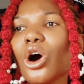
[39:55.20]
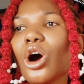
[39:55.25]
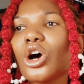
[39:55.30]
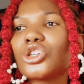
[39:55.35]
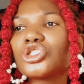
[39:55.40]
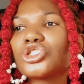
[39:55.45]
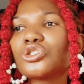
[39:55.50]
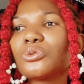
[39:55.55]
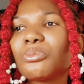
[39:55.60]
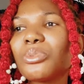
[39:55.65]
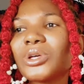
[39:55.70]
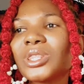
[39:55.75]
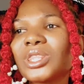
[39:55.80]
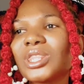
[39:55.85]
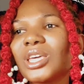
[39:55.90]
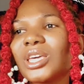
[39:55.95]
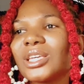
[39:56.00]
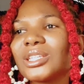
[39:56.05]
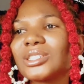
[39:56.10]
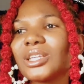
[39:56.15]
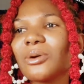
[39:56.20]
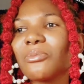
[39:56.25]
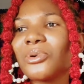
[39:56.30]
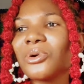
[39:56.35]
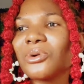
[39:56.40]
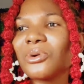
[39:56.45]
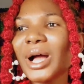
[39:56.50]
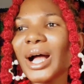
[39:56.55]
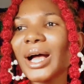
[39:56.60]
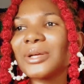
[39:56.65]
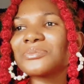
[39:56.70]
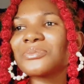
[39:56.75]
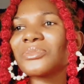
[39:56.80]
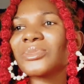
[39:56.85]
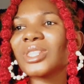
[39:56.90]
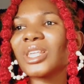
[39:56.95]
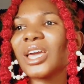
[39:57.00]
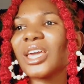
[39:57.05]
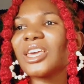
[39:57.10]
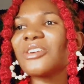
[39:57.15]
Oshubote, Deborah.
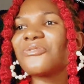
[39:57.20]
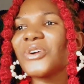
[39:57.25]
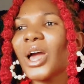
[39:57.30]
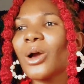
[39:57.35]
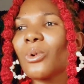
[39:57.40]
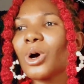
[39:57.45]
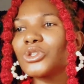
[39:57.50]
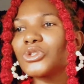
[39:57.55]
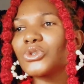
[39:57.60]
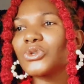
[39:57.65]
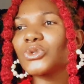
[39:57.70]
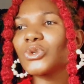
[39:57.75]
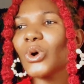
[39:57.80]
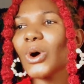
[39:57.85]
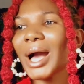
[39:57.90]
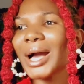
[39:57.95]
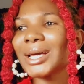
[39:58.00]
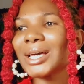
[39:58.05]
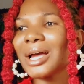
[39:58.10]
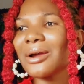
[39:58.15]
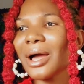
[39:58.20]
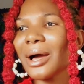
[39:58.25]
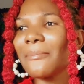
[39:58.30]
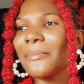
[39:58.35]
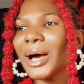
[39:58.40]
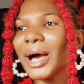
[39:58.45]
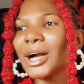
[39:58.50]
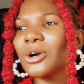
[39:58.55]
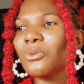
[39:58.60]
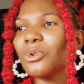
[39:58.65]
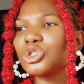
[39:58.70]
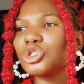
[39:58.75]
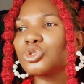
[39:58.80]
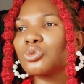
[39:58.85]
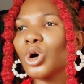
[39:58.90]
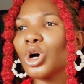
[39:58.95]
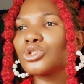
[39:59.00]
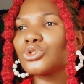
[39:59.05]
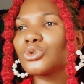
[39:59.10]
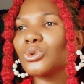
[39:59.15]
If I want to sew Ankara bag,
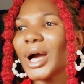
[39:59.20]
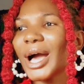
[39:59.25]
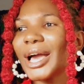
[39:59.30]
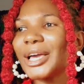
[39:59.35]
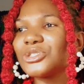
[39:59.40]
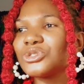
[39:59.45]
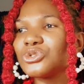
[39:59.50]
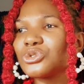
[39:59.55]
which one do I